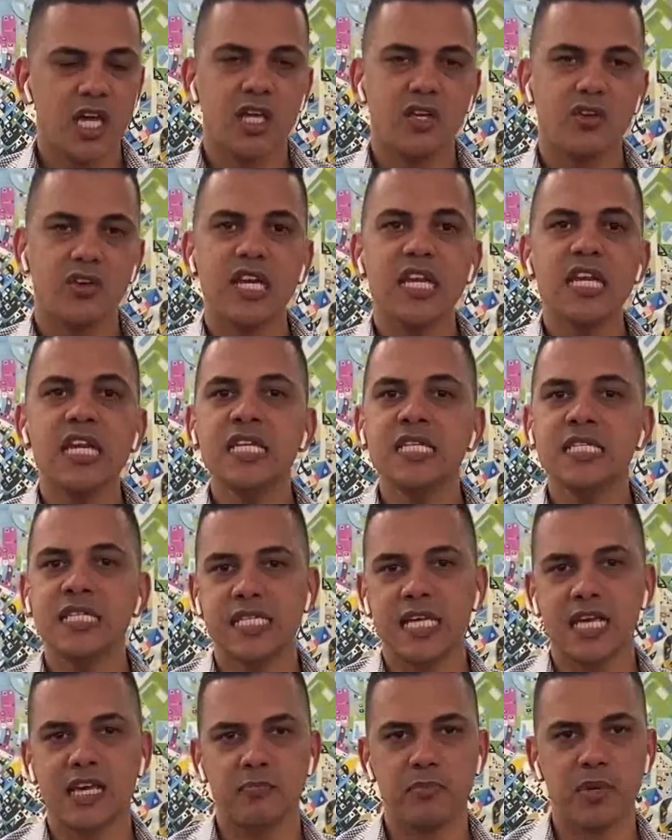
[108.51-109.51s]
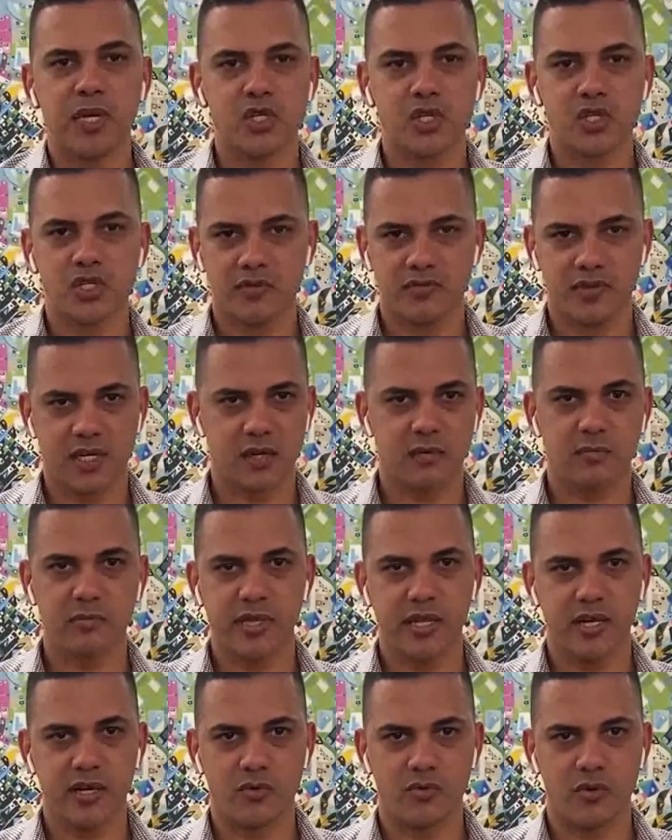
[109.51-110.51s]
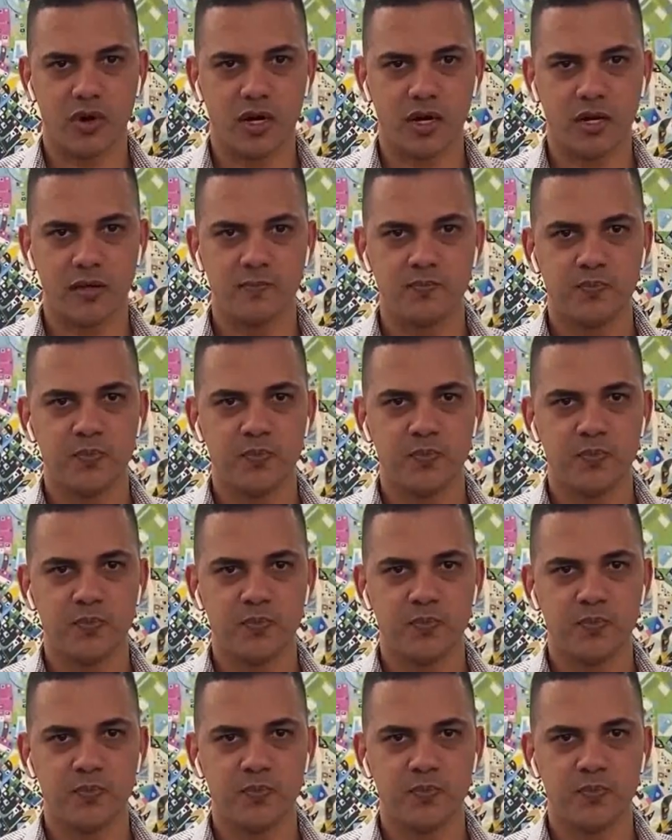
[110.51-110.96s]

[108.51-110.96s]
you're going to need to take pictures of the completed work.